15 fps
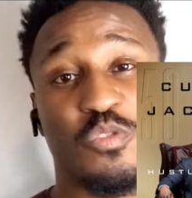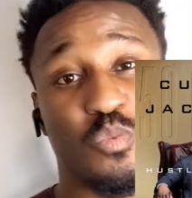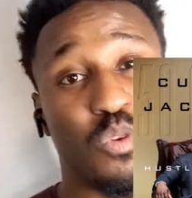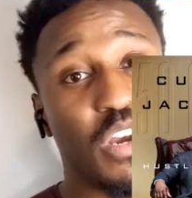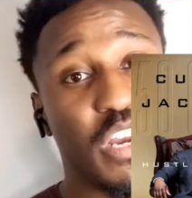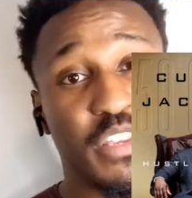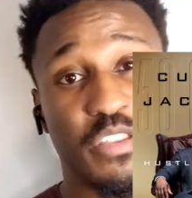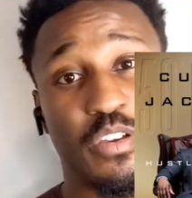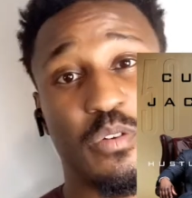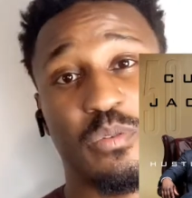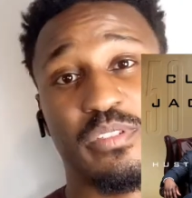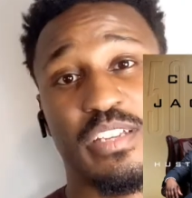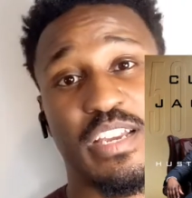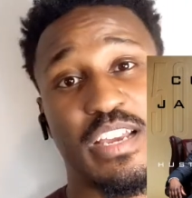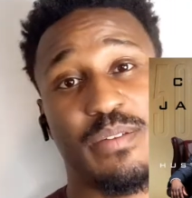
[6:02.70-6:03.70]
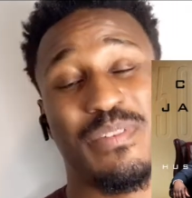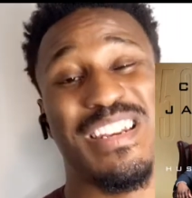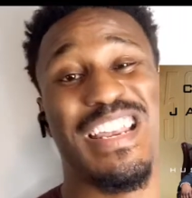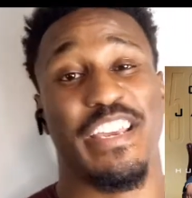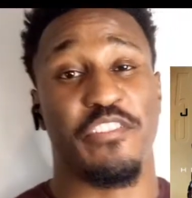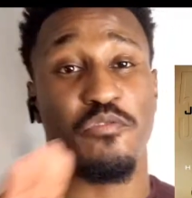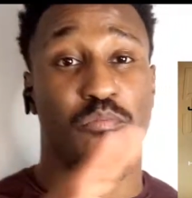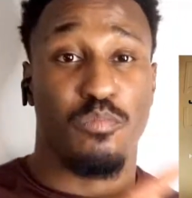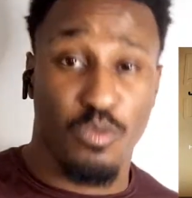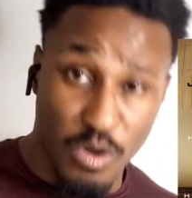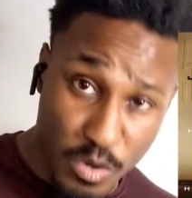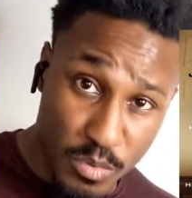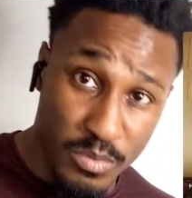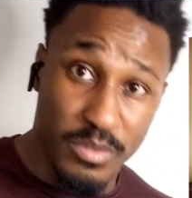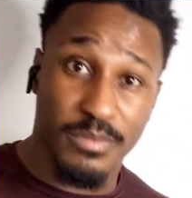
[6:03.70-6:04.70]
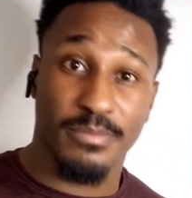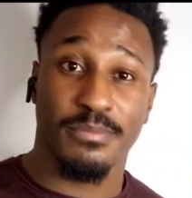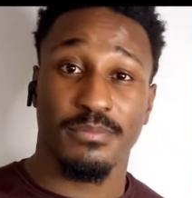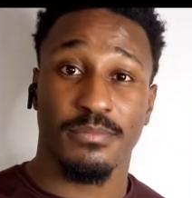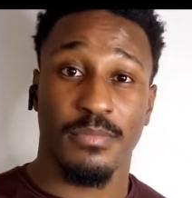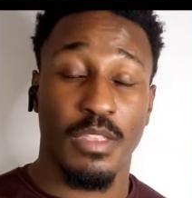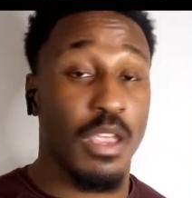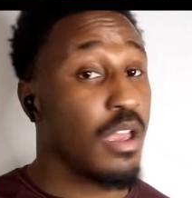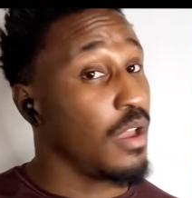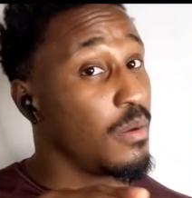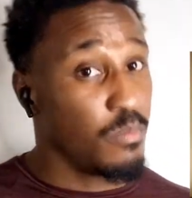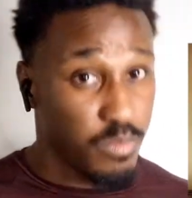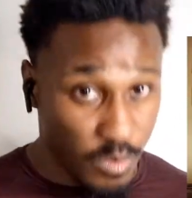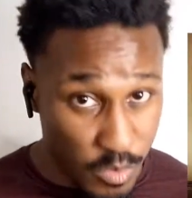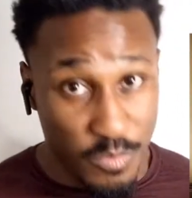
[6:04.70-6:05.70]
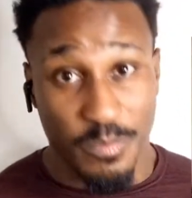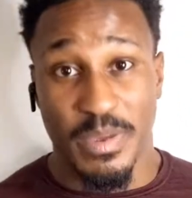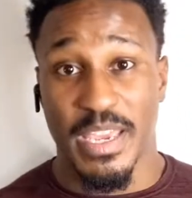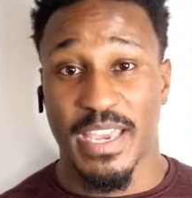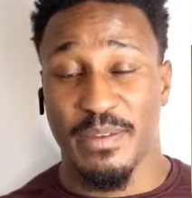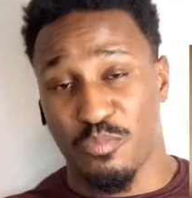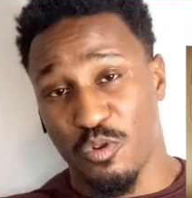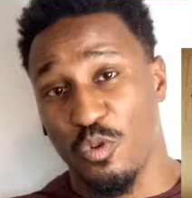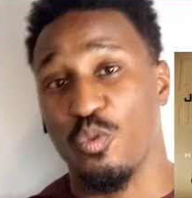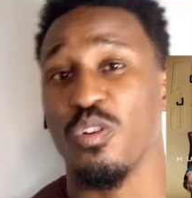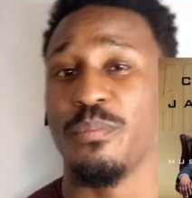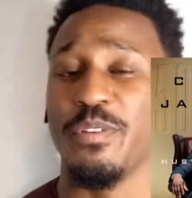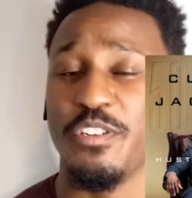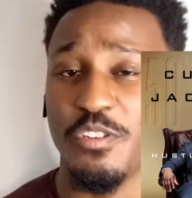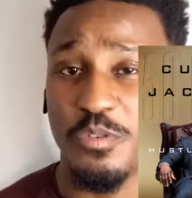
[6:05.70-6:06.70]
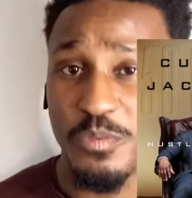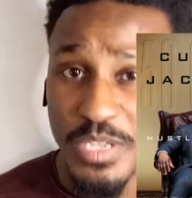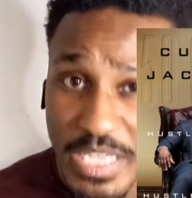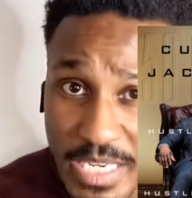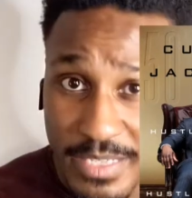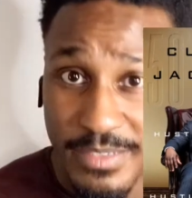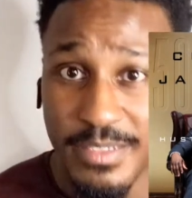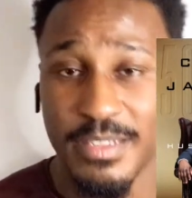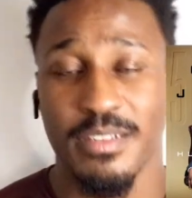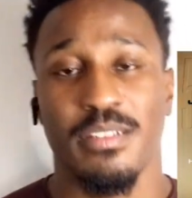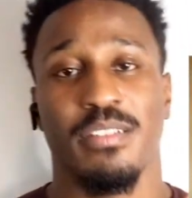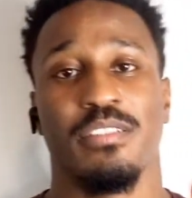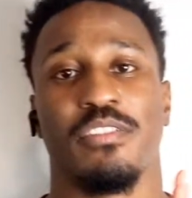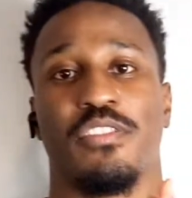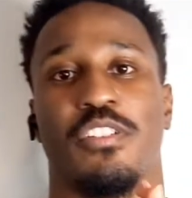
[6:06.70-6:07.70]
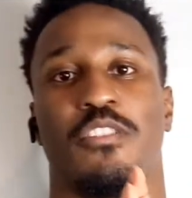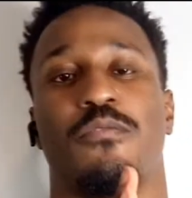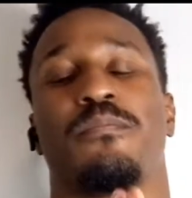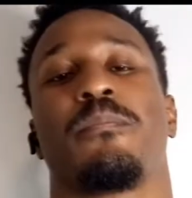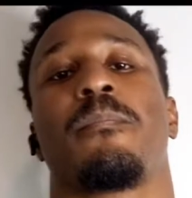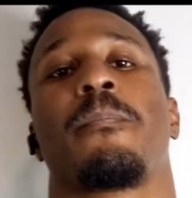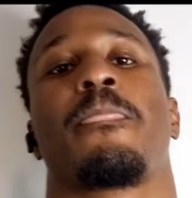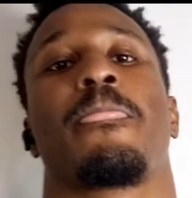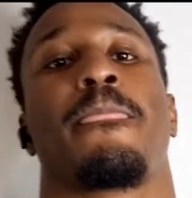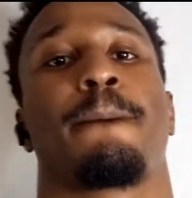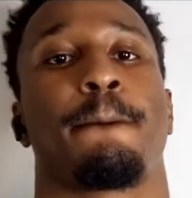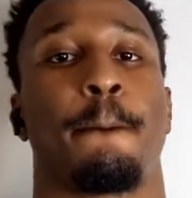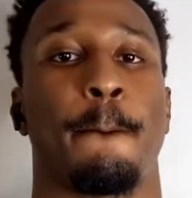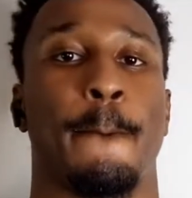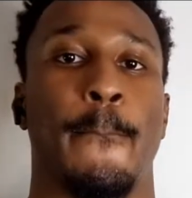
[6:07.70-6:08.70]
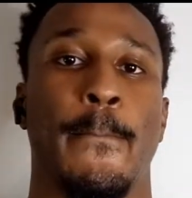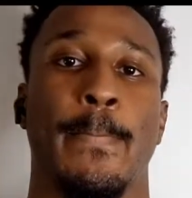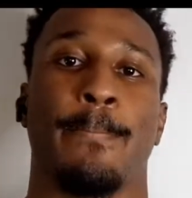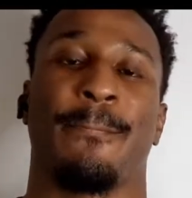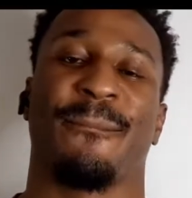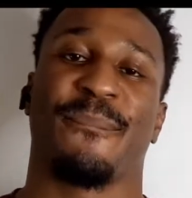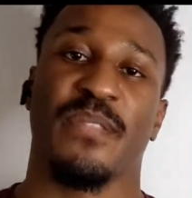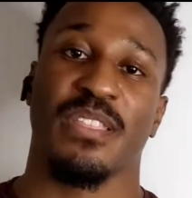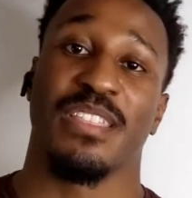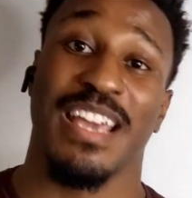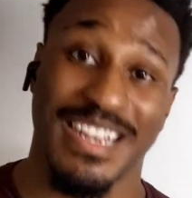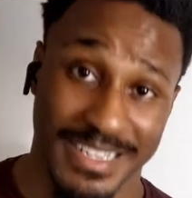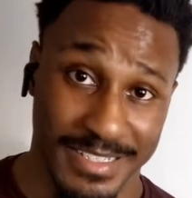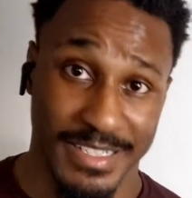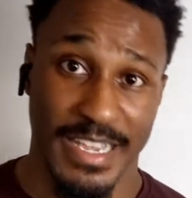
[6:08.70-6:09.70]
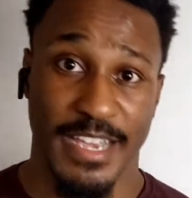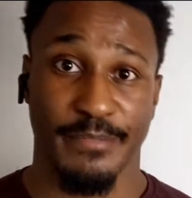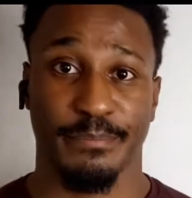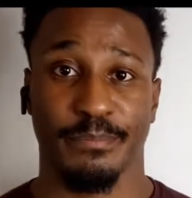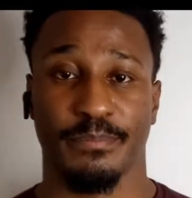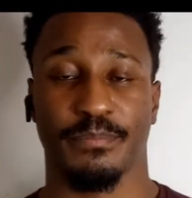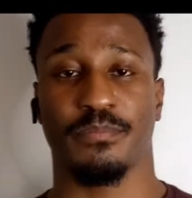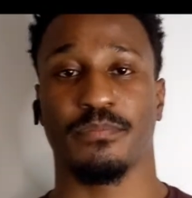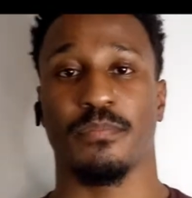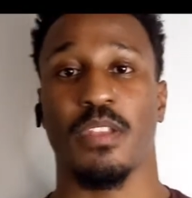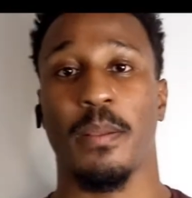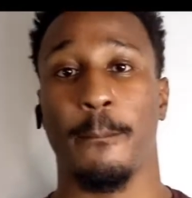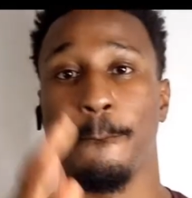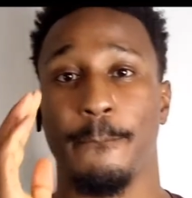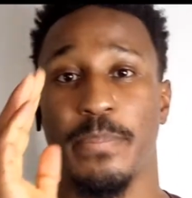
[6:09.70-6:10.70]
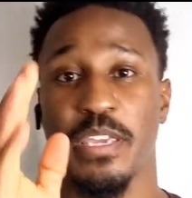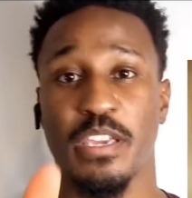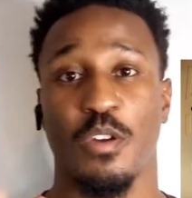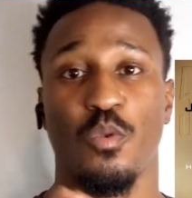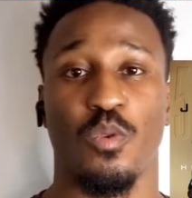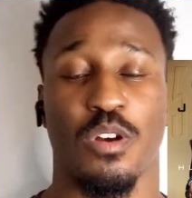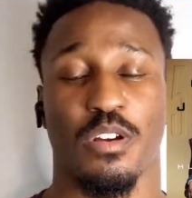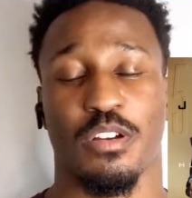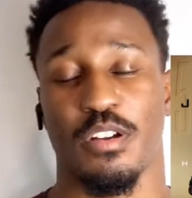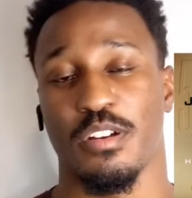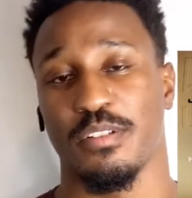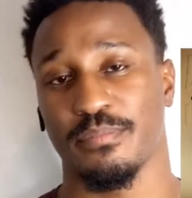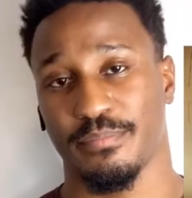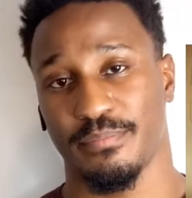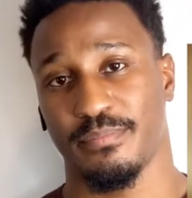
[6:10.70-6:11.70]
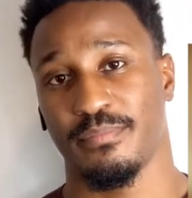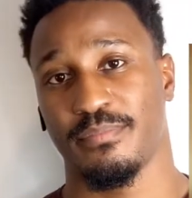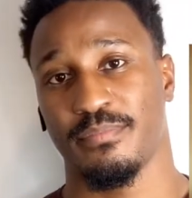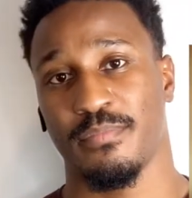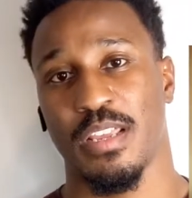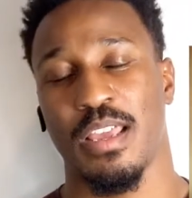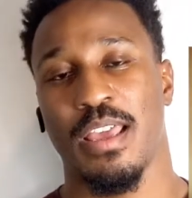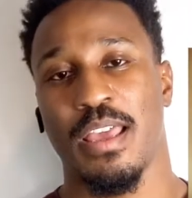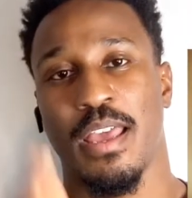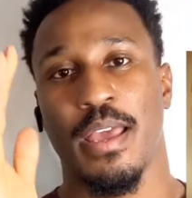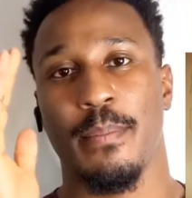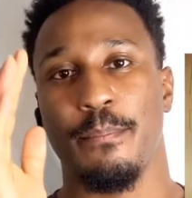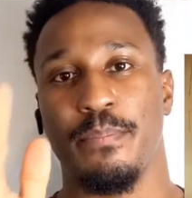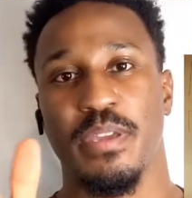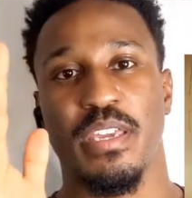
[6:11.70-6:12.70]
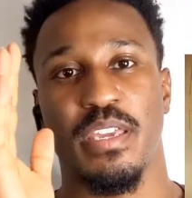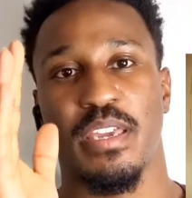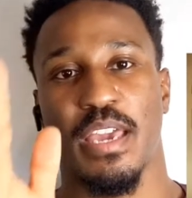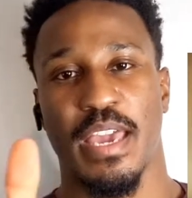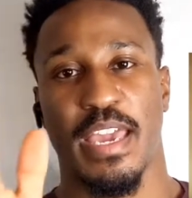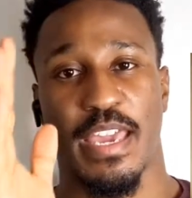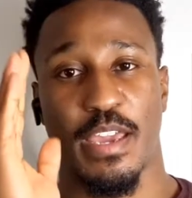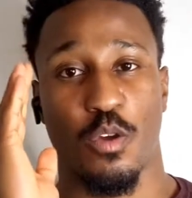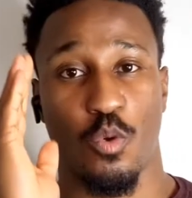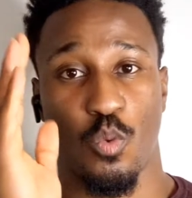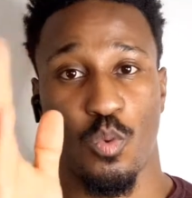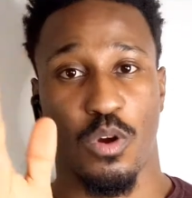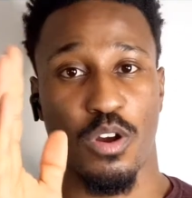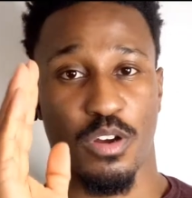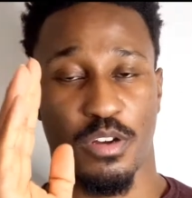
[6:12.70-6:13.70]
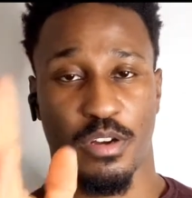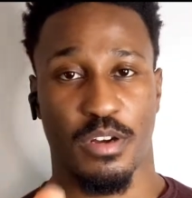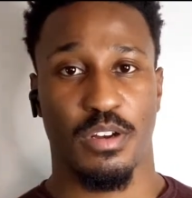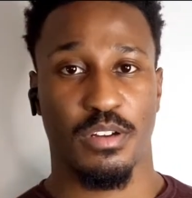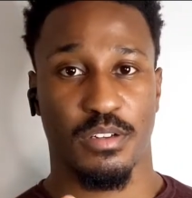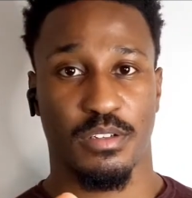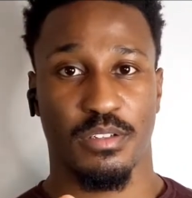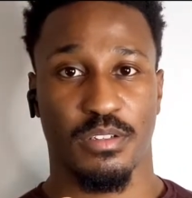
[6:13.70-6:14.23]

was worried the whole time, and now you broke. Broke man, broke woman don't eat. So, that is that. Be a worker. Be a worker.